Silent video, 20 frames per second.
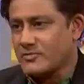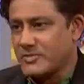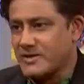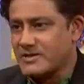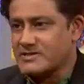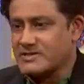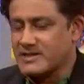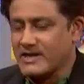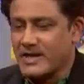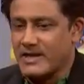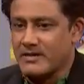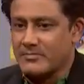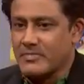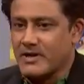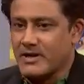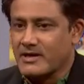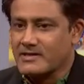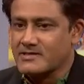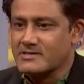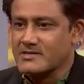it all depends
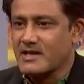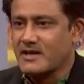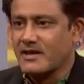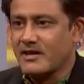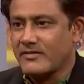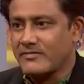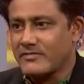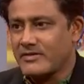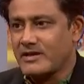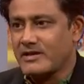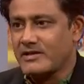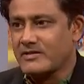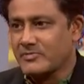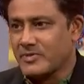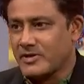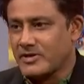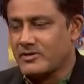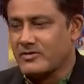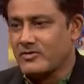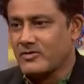again. Pakistan
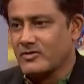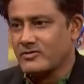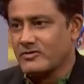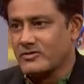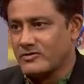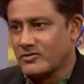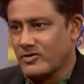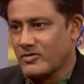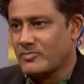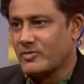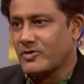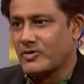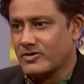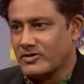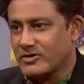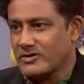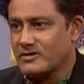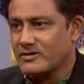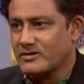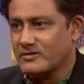heavily dependent on the
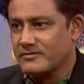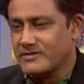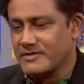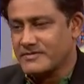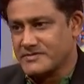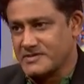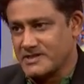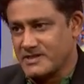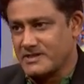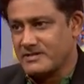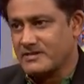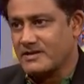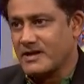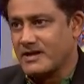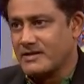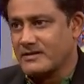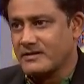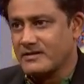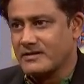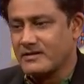top order. We have
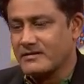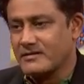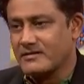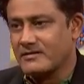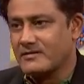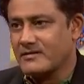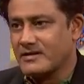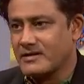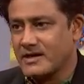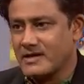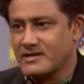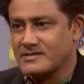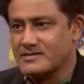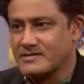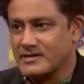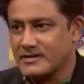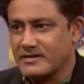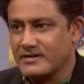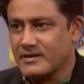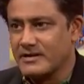seen that
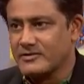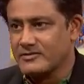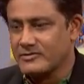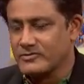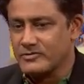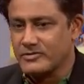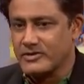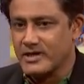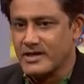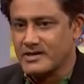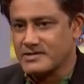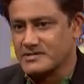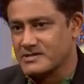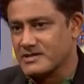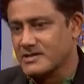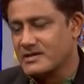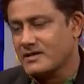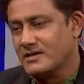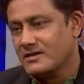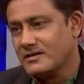against India too.
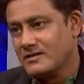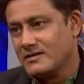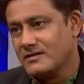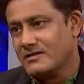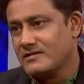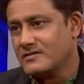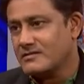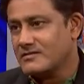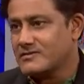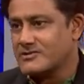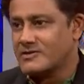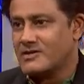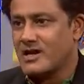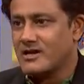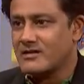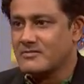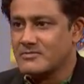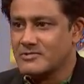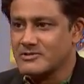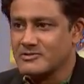Yes,
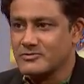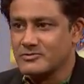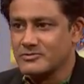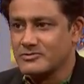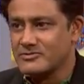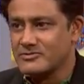Shan